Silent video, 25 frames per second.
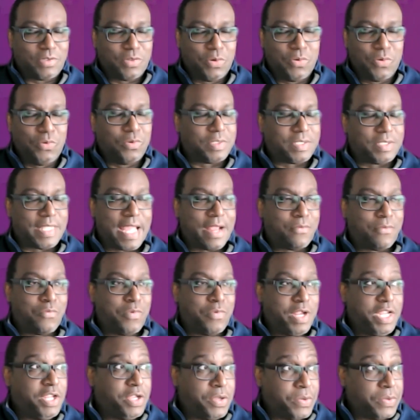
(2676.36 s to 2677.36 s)
tools that
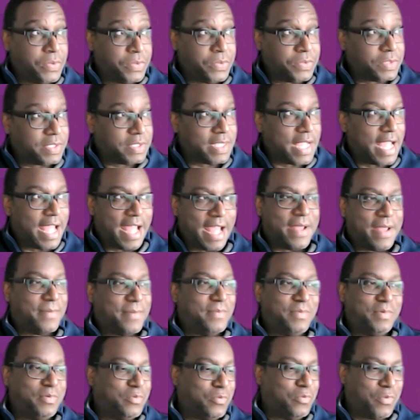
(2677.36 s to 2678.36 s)
we use,
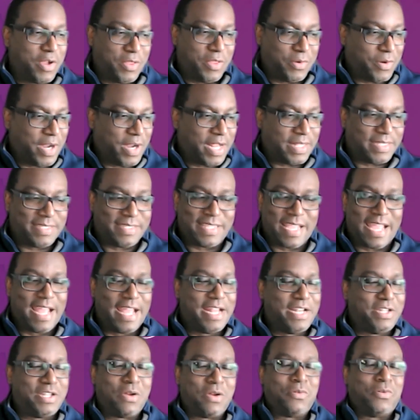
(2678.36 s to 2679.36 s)
whether it's
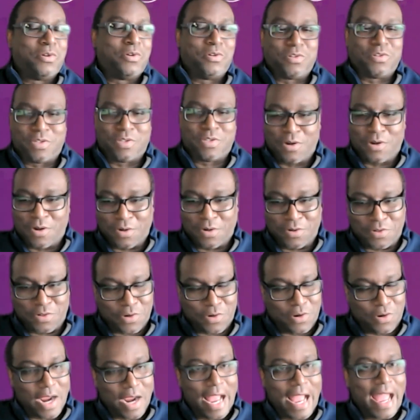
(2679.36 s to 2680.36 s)
Donor
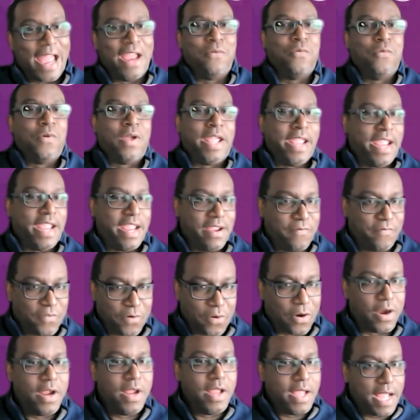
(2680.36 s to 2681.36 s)
Search or iWave
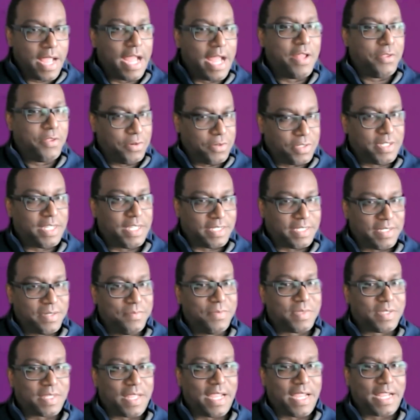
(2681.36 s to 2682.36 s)
or other
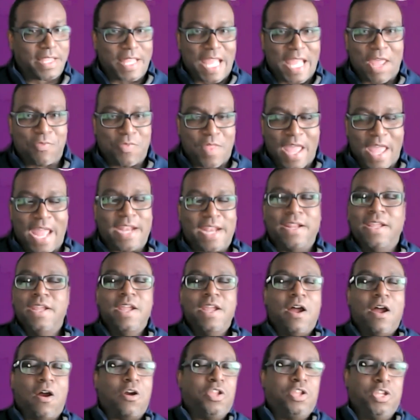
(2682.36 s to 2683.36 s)
systems like that, that
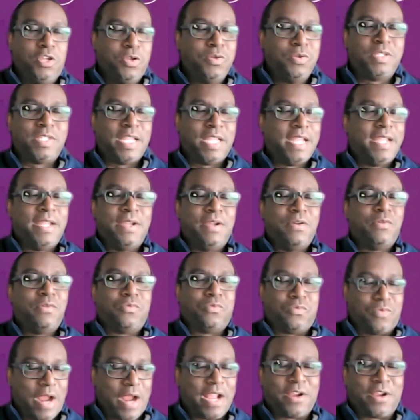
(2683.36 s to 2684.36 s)
are
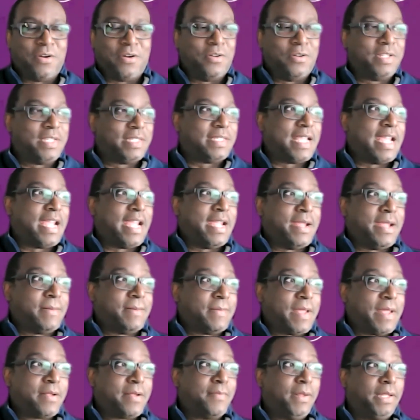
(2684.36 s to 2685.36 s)
using records,
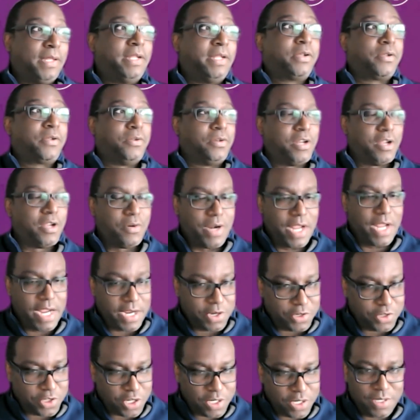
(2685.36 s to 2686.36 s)
say, like political
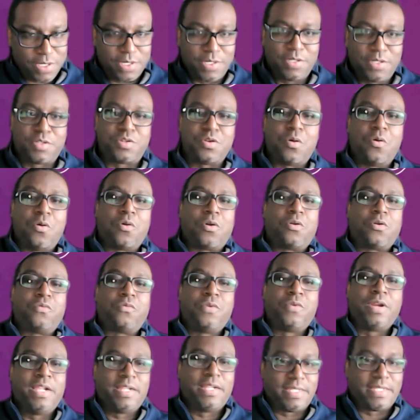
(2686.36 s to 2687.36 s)
donations or
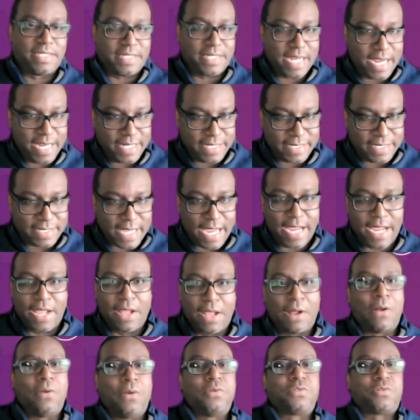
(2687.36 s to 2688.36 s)
real estate
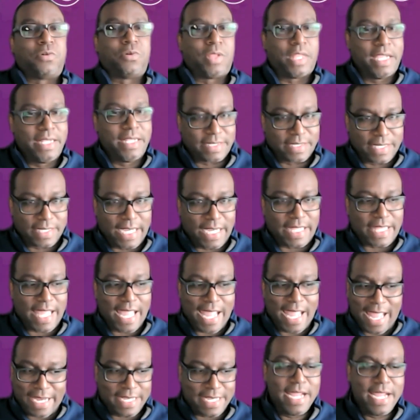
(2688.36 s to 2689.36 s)
sales or things like
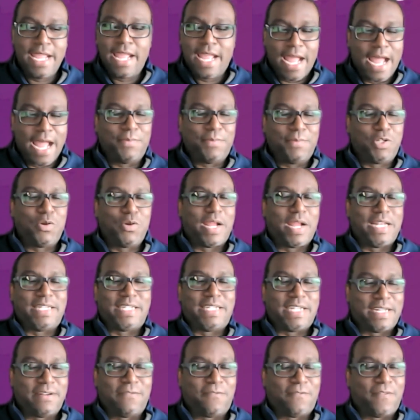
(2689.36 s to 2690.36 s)
that, to
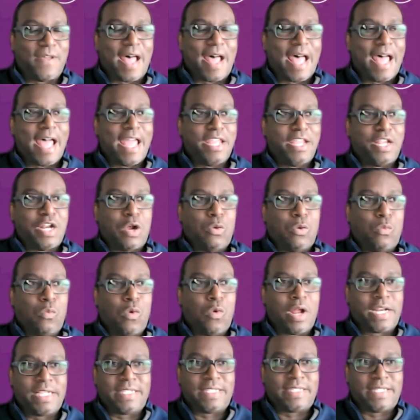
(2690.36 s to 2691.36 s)
identify,
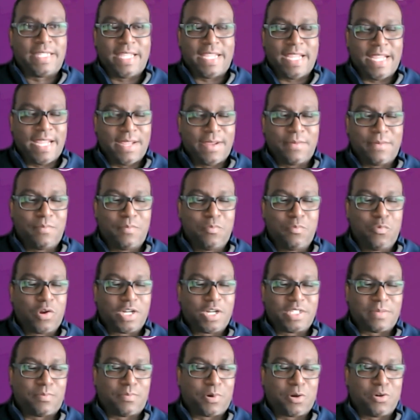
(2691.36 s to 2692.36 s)
what is
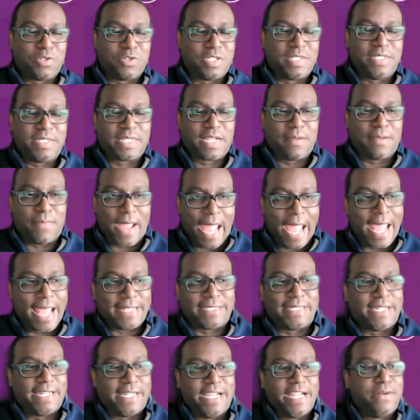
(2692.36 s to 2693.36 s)
a person's
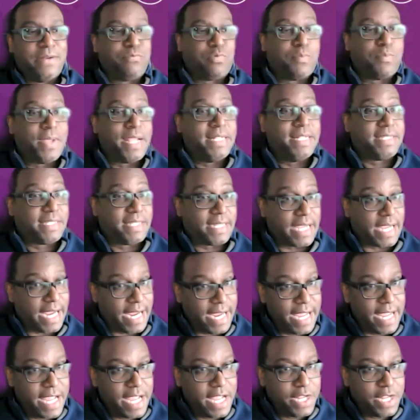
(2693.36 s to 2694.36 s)
capacity and
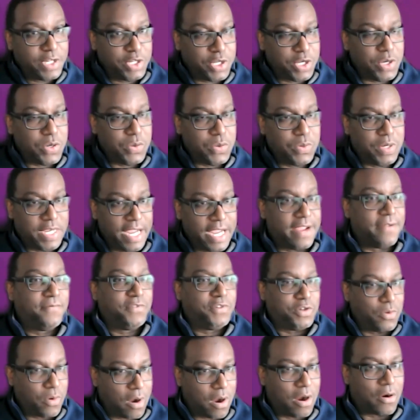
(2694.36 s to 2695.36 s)
propensity to
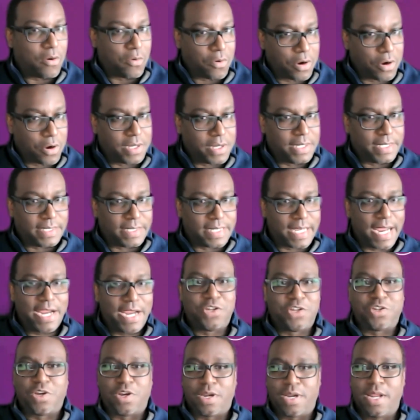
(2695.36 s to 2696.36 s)
give to our
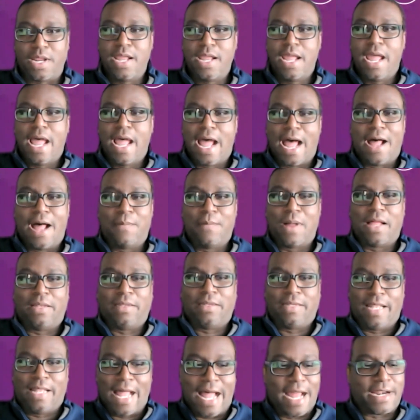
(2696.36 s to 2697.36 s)
organization.
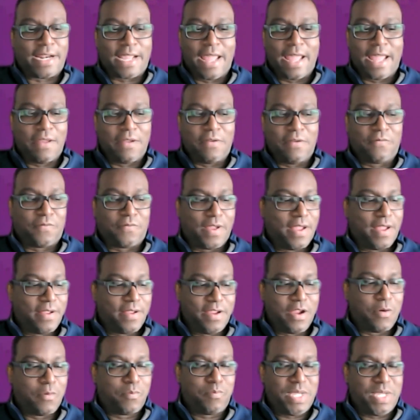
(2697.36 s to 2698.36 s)
A lot of,
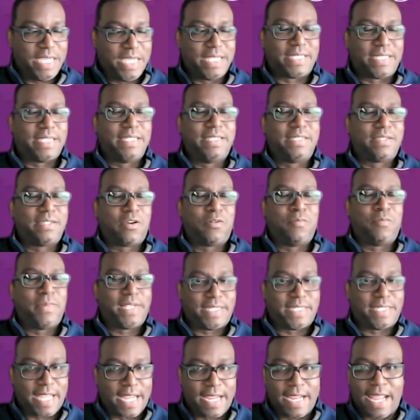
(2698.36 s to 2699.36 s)
pieces are
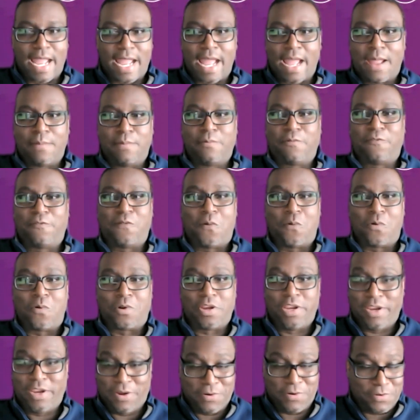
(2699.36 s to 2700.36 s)
missing.
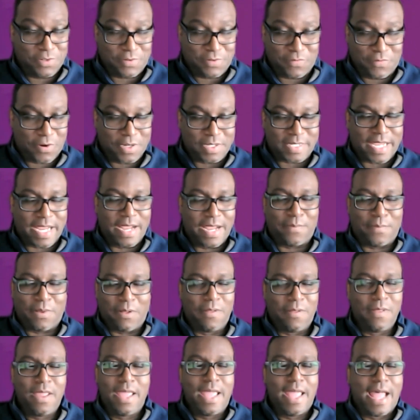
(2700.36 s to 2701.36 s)
For years, for
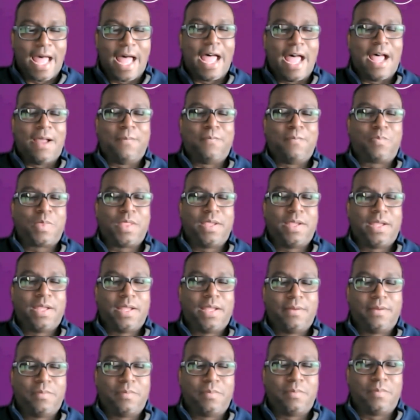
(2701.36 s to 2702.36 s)
example,
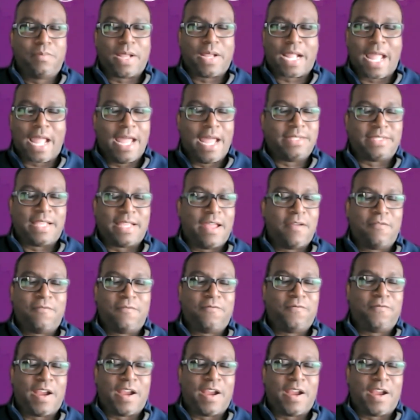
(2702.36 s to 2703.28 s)
because of